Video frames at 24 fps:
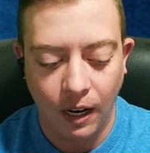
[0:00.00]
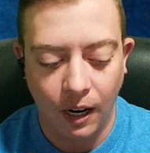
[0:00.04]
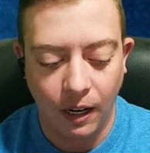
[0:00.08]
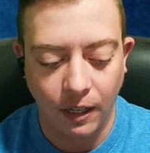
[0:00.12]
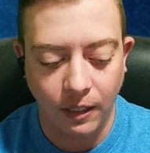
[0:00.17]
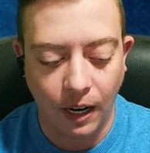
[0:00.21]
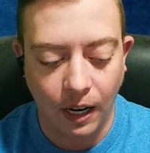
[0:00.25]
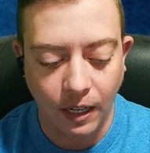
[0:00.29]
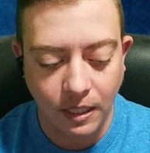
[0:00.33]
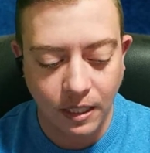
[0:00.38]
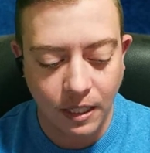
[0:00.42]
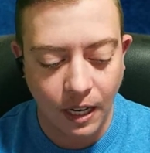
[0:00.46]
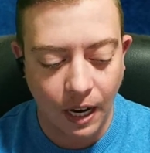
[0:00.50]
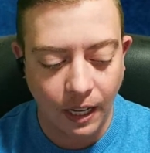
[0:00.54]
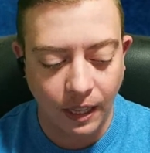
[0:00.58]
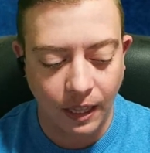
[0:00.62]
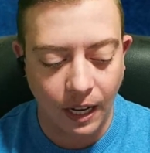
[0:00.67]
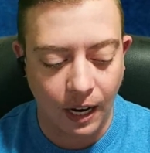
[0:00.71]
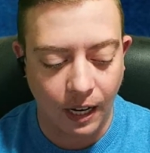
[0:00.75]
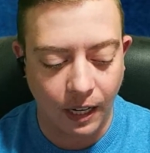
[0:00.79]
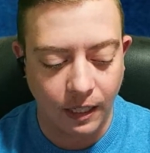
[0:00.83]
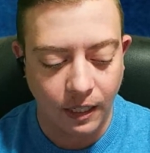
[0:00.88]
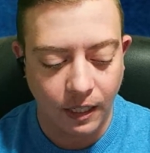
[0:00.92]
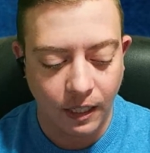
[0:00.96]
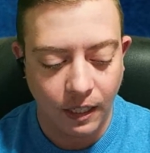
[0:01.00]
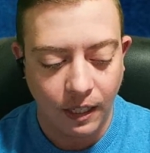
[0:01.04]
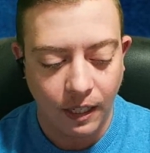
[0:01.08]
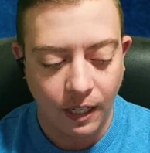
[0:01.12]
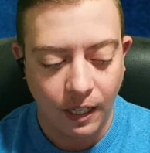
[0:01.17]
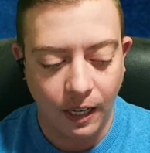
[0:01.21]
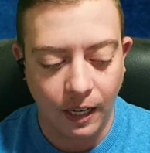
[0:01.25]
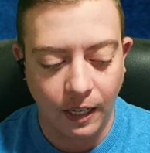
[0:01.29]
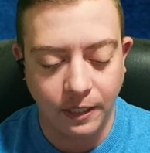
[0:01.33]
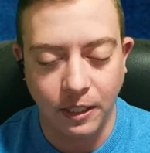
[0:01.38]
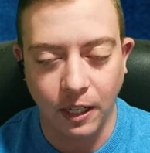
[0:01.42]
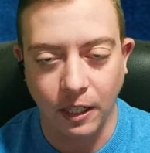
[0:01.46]
I'm not saying that
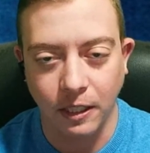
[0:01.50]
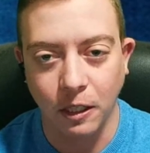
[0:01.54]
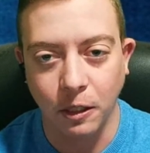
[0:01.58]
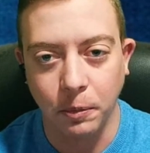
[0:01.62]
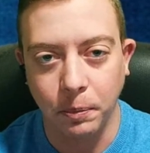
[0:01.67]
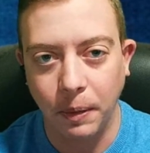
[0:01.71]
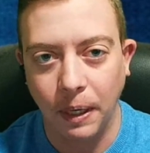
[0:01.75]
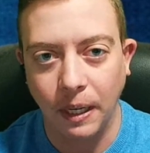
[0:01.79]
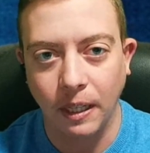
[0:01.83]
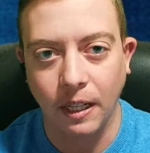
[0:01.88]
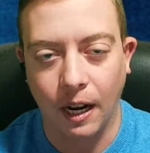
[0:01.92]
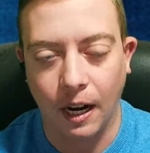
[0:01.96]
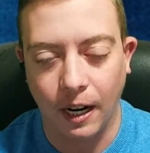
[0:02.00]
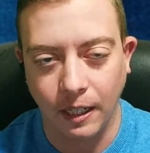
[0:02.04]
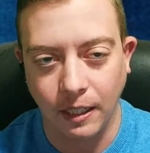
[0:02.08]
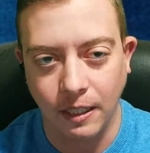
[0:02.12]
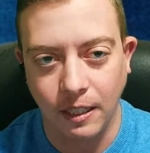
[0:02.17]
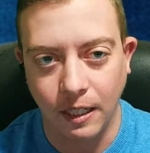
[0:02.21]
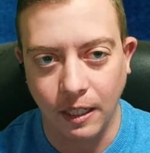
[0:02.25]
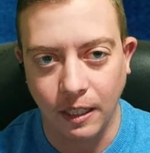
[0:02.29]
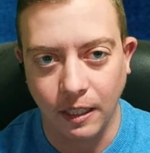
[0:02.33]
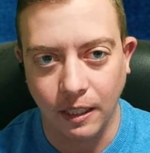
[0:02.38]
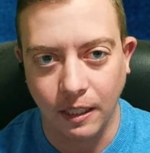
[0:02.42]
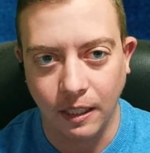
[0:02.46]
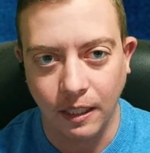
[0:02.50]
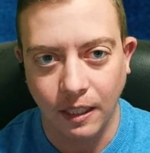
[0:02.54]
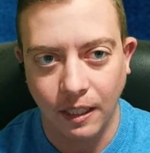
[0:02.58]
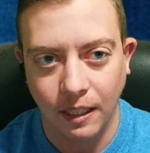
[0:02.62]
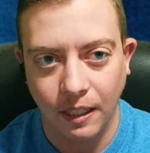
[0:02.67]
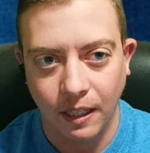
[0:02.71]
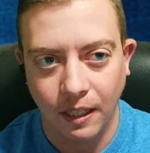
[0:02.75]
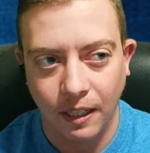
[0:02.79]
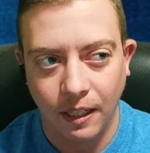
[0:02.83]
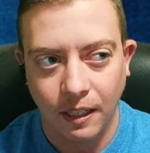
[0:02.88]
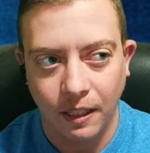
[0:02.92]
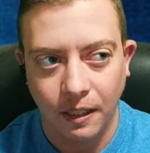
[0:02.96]
it doesn't mean the idea
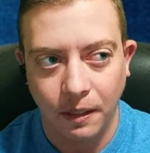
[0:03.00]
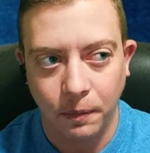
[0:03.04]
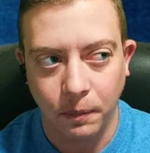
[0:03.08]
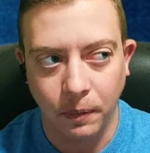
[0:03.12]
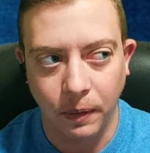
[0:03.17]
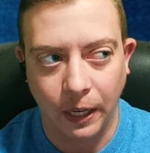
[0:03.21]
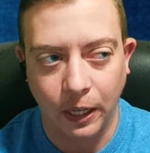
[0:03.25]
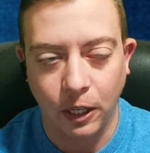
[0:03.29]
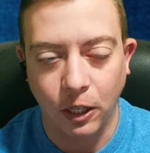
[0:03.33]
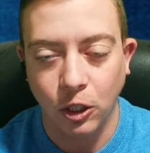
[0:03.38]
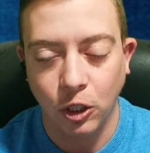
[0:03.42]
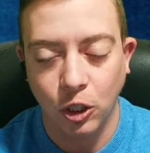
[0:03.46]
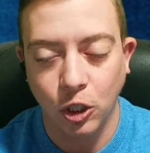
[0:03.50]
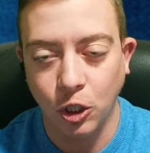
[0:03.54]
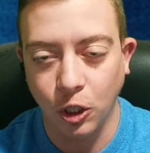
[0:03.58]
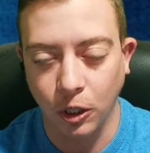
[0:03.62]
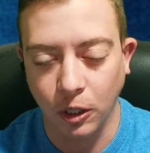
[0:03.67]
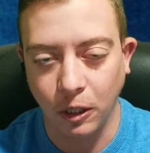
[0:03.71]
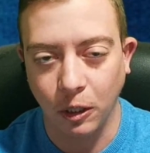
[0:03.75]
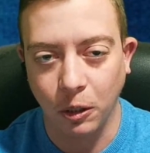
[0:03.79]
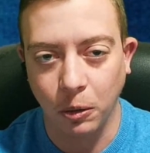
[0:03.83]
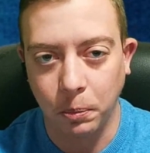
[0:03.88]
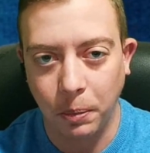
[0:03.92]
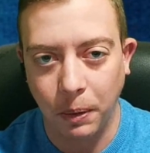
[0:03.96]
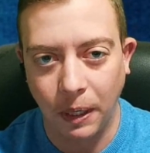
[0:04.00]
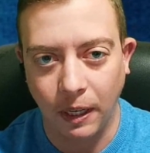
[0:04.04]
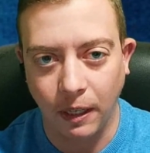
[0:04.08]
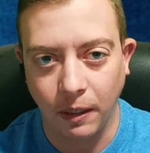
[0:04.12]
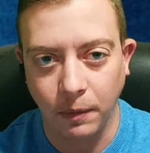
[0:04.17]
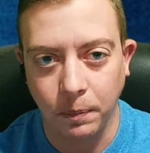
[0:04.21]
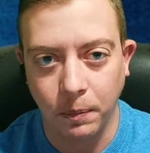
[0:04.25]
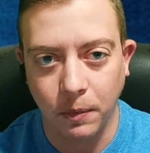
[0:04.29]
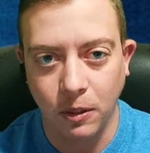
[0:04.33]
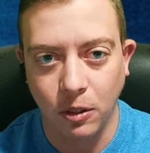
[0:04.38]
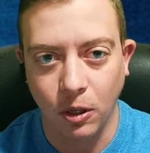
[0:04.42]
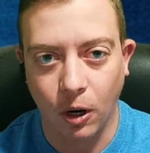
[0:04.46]
like shouldn't
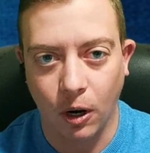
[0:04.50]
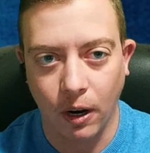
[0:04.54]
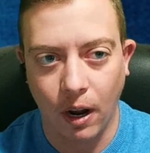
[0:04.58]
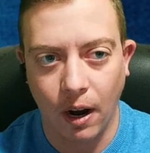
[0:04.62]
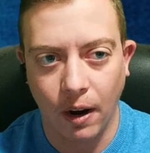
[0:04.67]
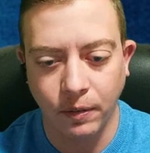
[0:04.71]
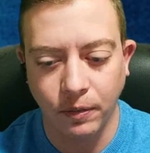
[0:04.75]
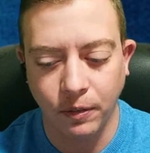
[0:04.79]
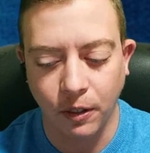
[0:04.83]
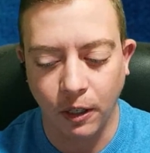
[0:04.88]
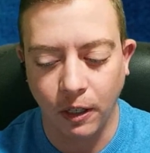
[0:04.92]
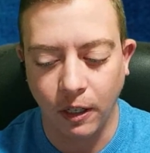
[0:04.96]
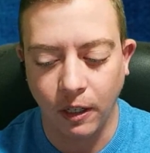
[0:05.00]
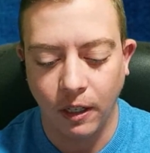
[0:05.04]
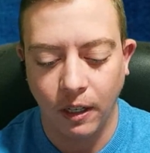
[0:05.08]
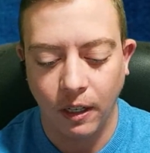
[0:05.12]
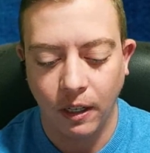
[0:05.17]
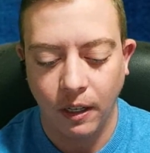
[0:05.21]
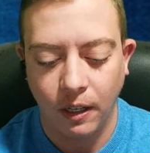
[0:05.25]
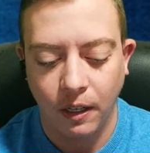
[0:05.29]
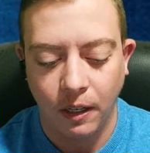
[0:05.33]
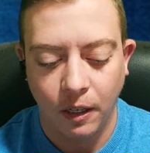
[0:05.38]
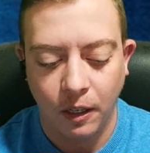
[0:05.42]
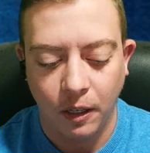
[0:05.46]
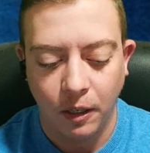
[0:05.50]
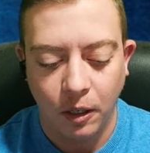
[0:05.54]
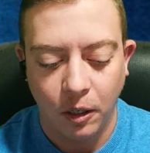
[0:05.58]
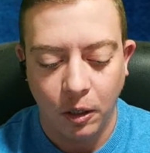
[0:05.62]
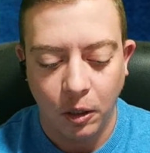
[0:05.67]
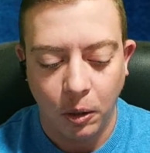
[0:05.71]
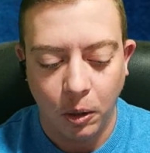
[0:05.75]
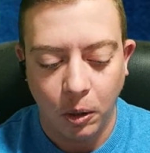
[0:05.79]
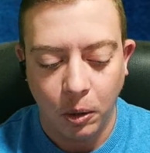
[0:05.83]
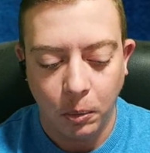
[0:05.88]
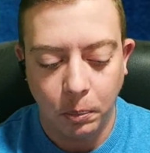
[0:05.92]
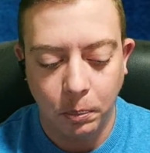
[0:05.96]
be sought after,
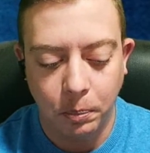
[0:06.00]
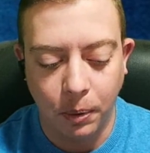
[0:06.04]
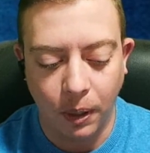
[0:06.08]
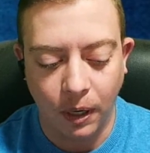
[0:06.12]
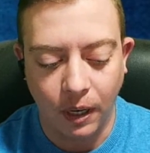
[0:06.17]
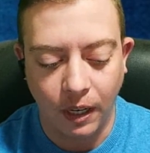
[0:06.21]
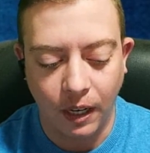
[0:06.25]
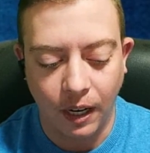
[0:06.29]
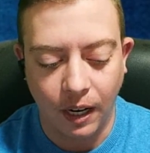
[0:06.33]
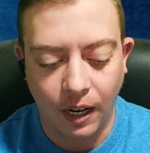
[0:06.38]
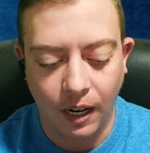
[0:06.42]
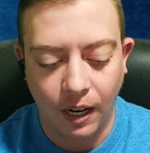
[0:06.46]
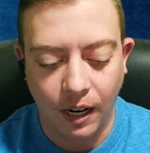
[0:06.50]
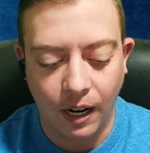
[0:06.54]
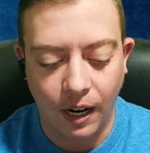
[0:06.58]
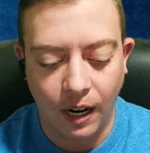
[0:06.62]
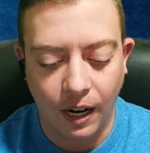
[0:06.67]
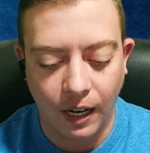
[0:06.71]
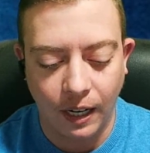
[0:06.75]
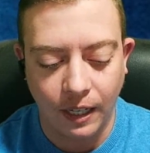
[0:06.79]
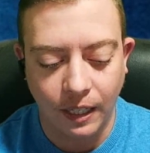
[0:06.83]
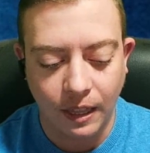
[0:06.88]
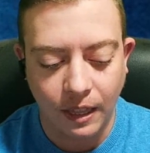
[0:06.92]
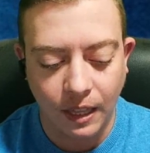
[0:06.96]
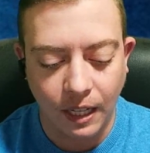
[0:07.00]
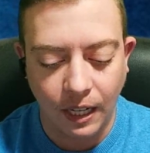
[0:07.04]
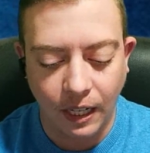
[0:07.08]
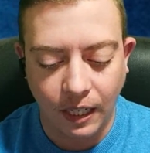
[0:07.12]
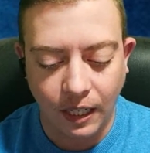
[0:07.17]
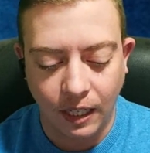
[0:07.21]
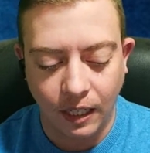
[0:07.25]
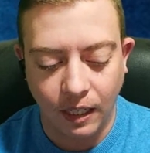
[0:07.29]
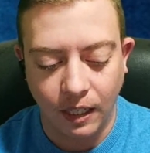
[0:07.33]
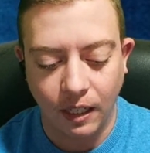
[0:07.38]
but I think